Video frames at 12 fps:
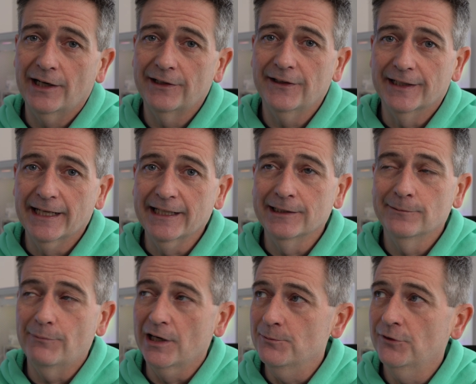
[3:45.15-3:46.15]
to gain
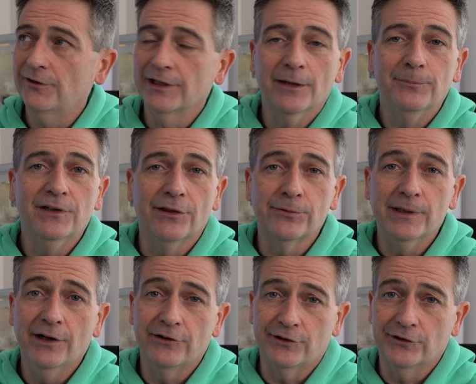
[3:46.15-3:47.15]
by moving up to
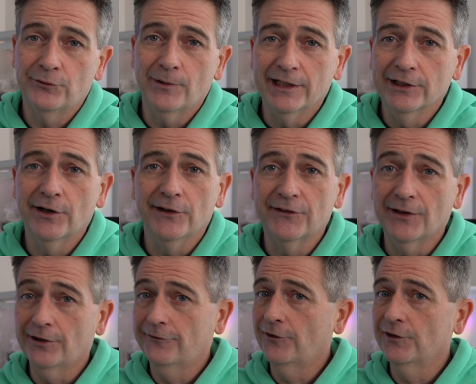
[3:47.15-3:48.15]
320Hz in the
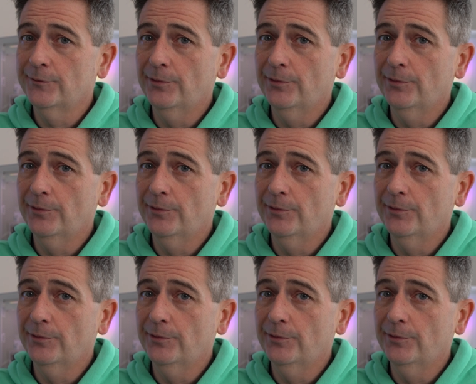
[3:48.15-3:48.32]
first